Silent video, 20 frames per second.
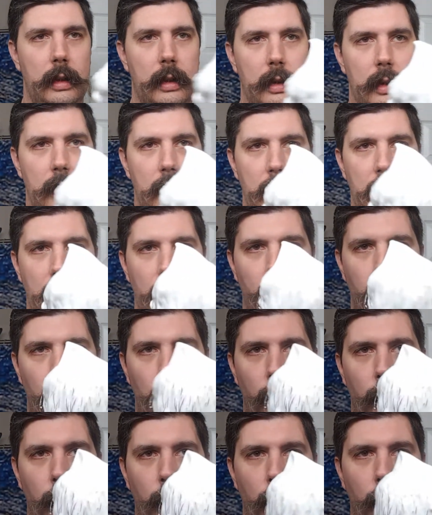Like,
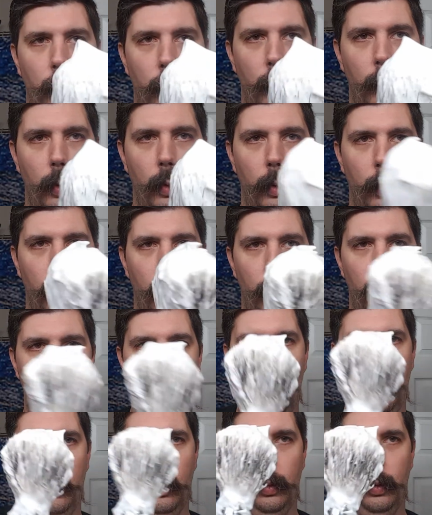ooh,
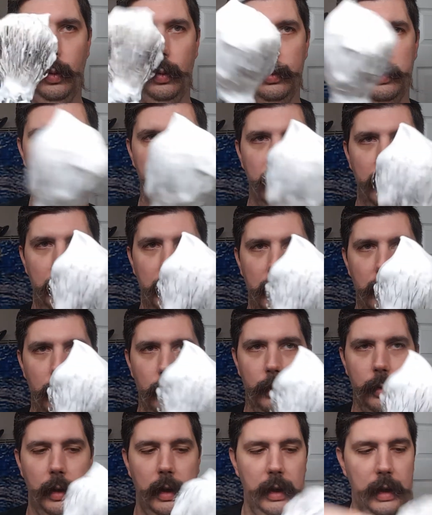Jimmy
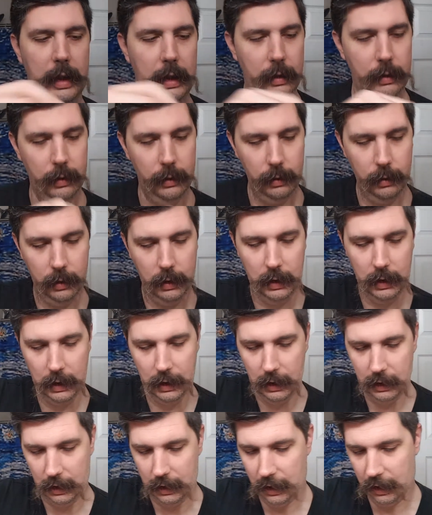Neutron hairdo.
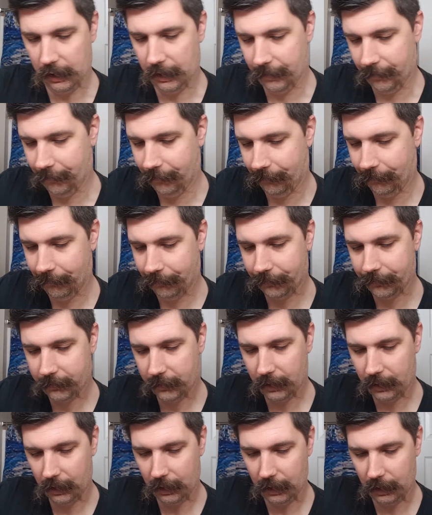Alright,
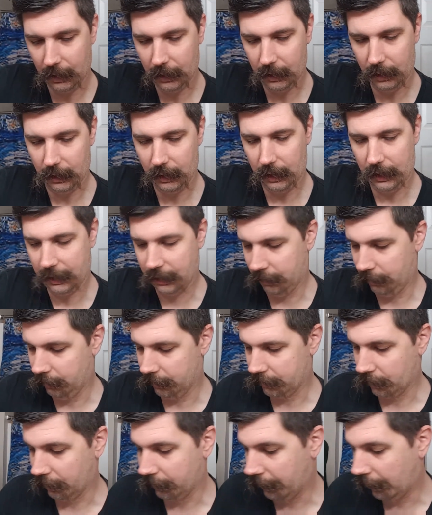I could do this
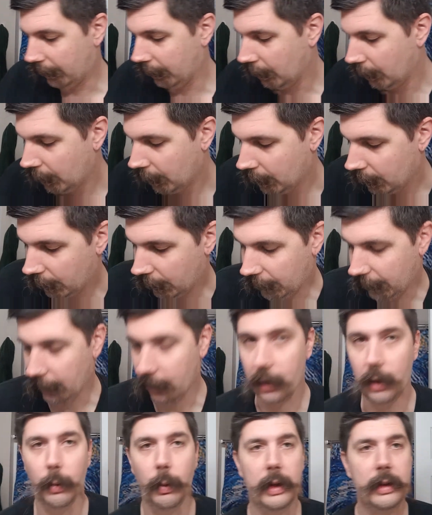all day. Alright, I'm going to
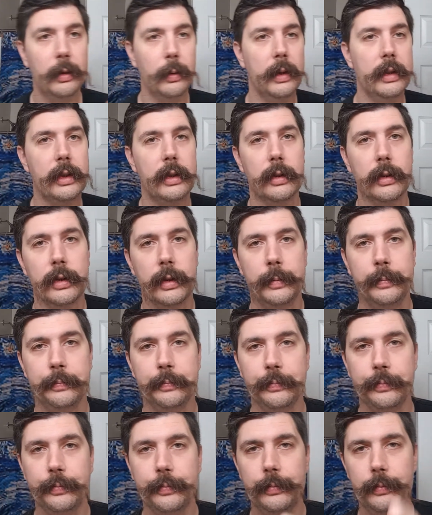wet the whiskers.
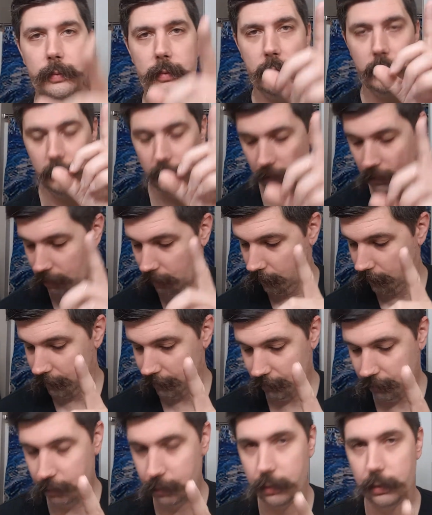Going
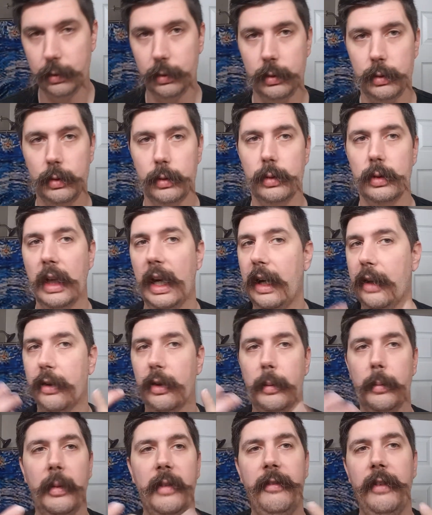to lather up
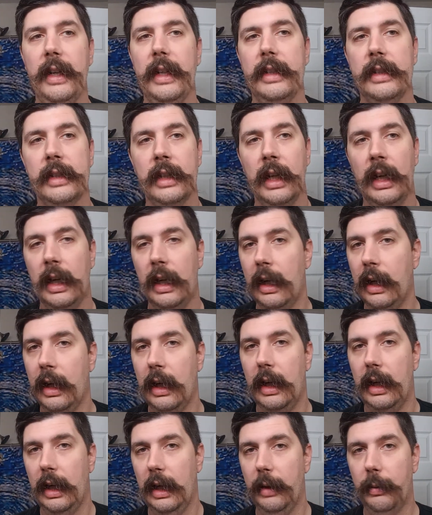my face,
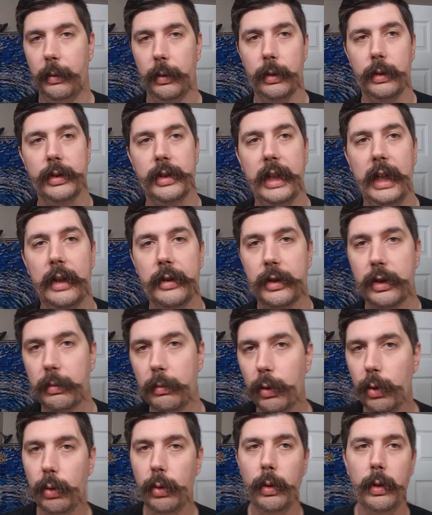and we're going to see how
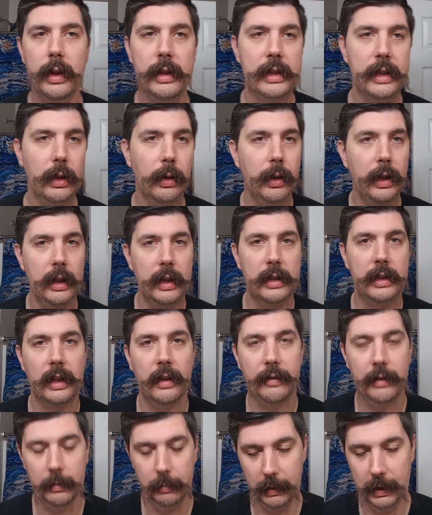smooth and silky this stuff
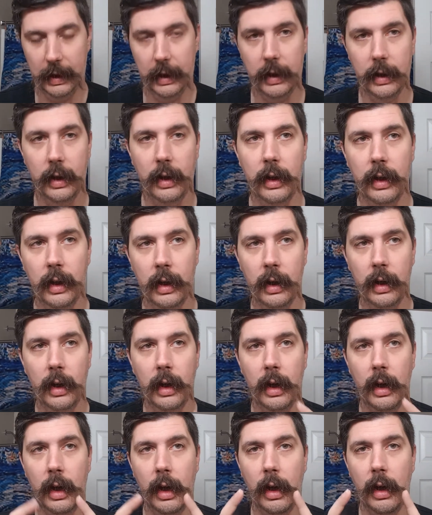can be.
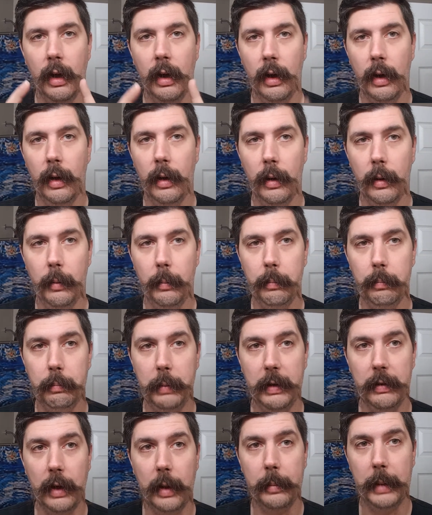Be
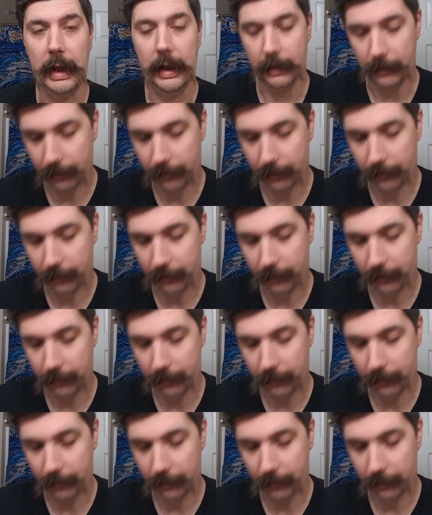right back.